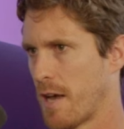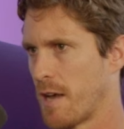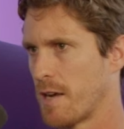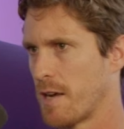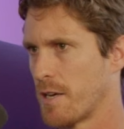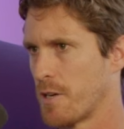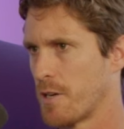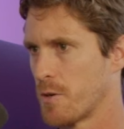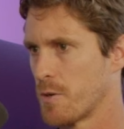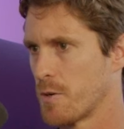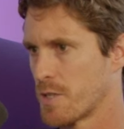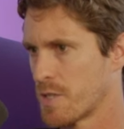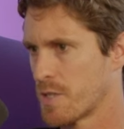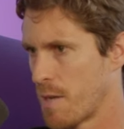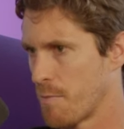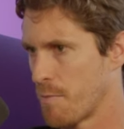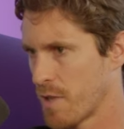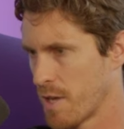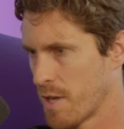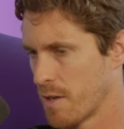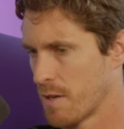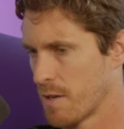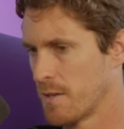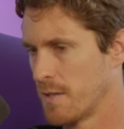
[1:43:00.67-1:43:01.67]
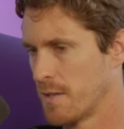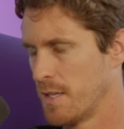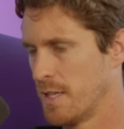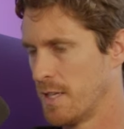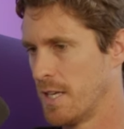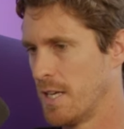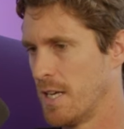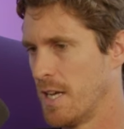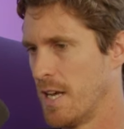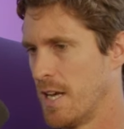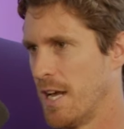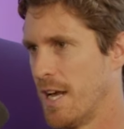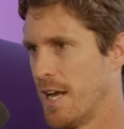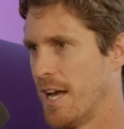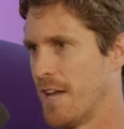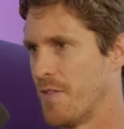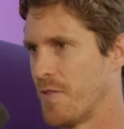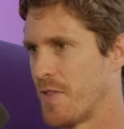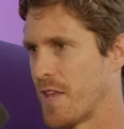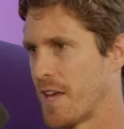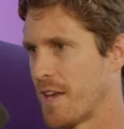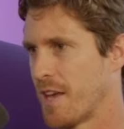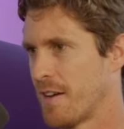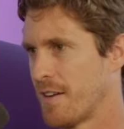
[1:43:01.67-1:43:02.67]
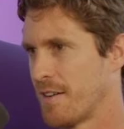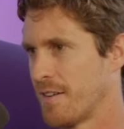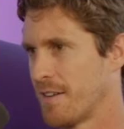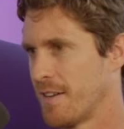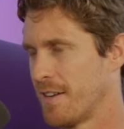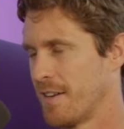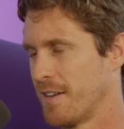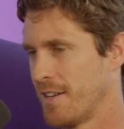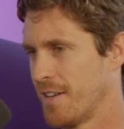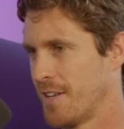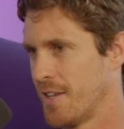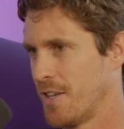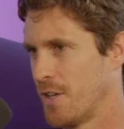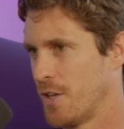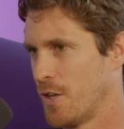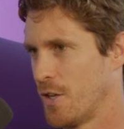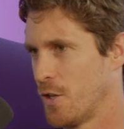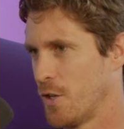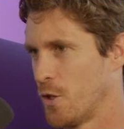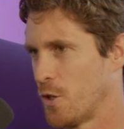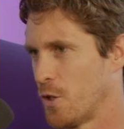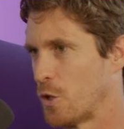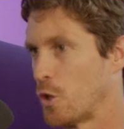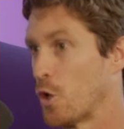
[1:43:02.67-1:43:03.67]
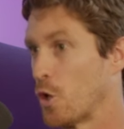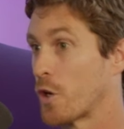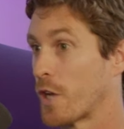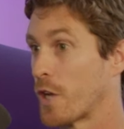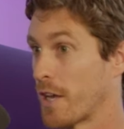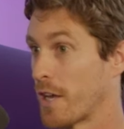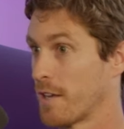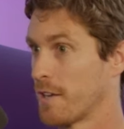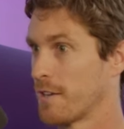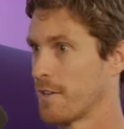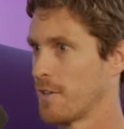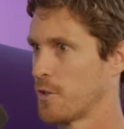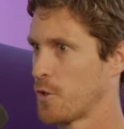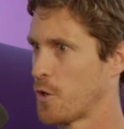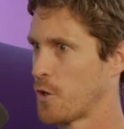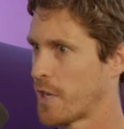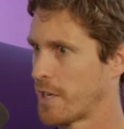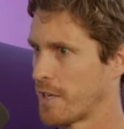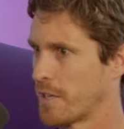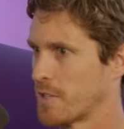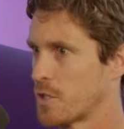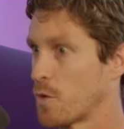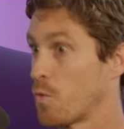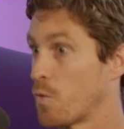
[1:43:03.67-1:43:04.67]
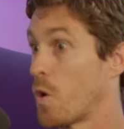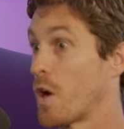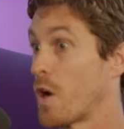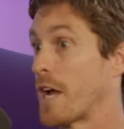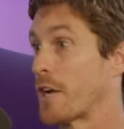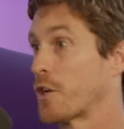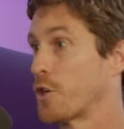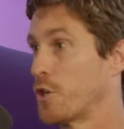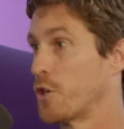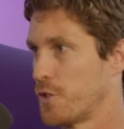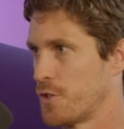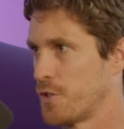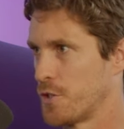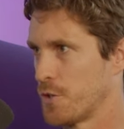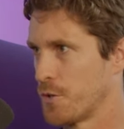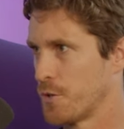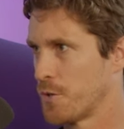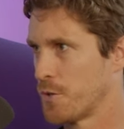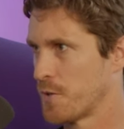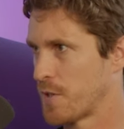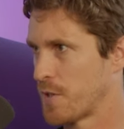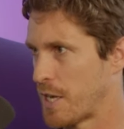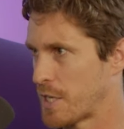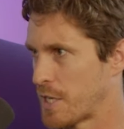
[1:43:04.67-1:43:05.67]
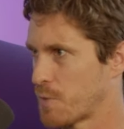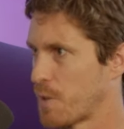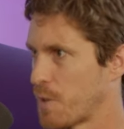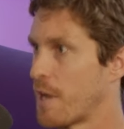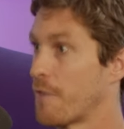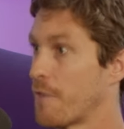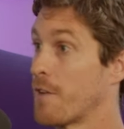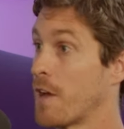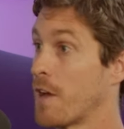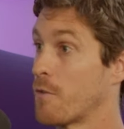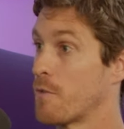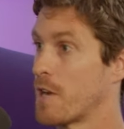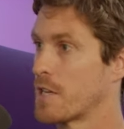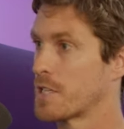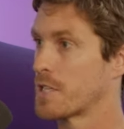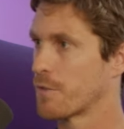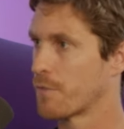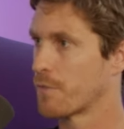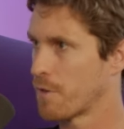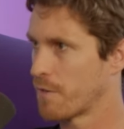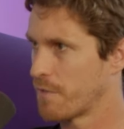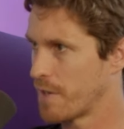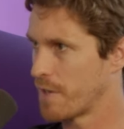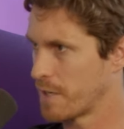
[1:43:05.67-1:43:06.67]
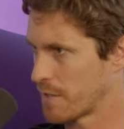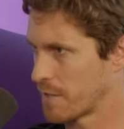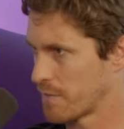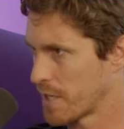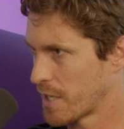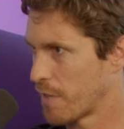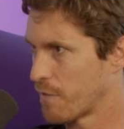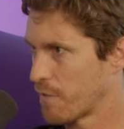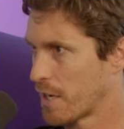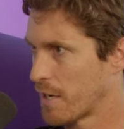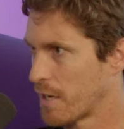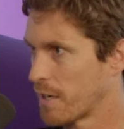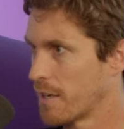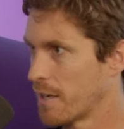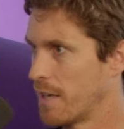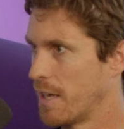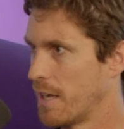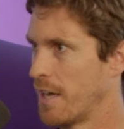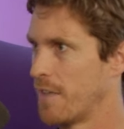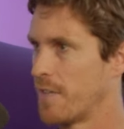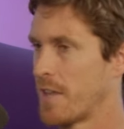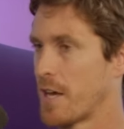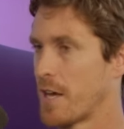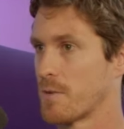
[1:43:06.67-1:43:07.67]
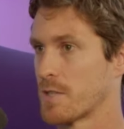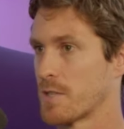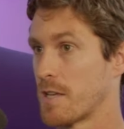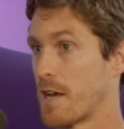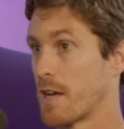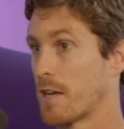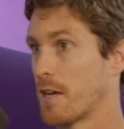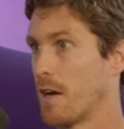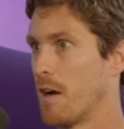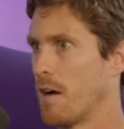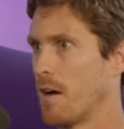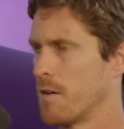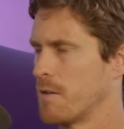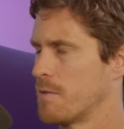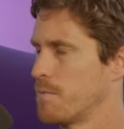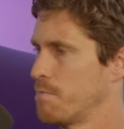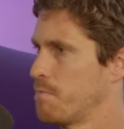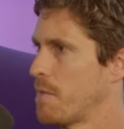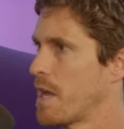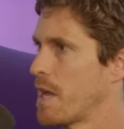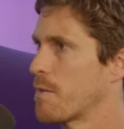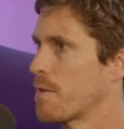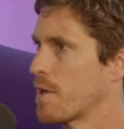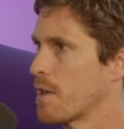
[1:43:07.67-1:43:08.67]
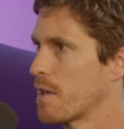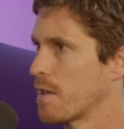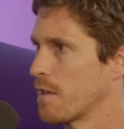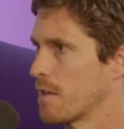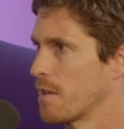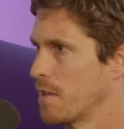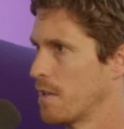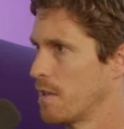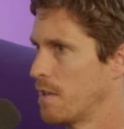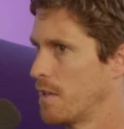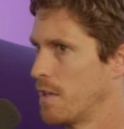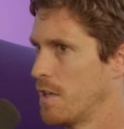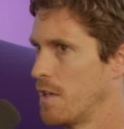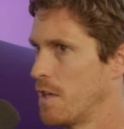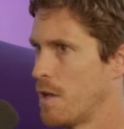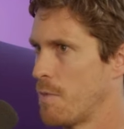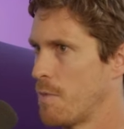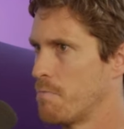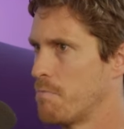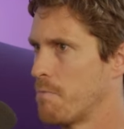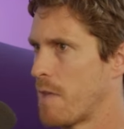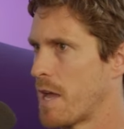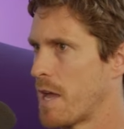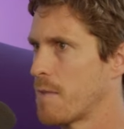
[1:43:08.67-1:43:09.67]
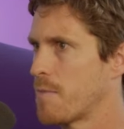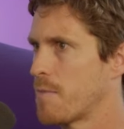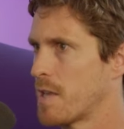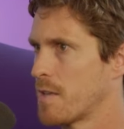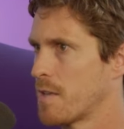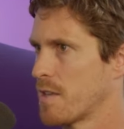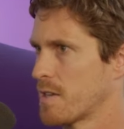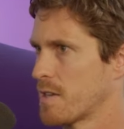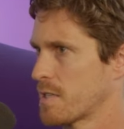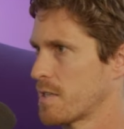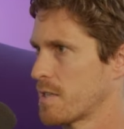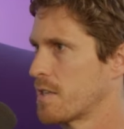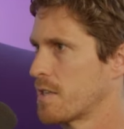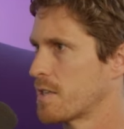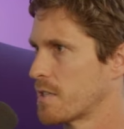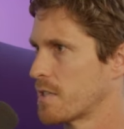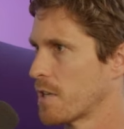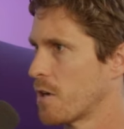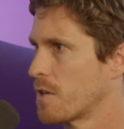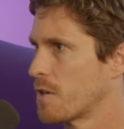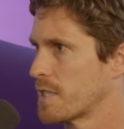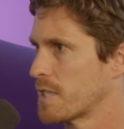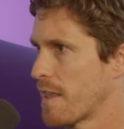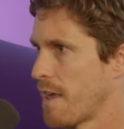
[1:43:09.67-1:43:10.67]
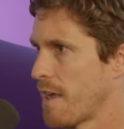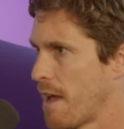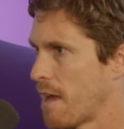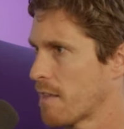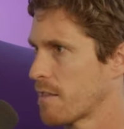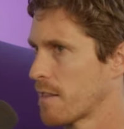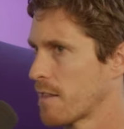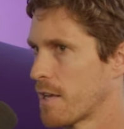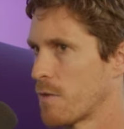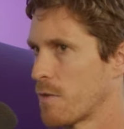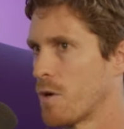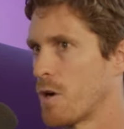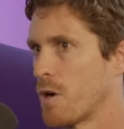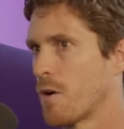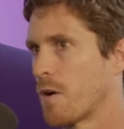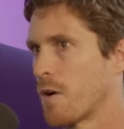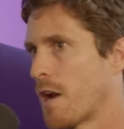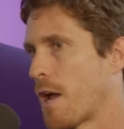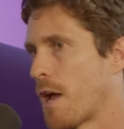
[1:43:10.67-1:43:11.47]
I need to do something. And then looking into what I could do, that's when I found Raising for Effective Giving. And that was like, oh, maybe this needs to go into the athlete world.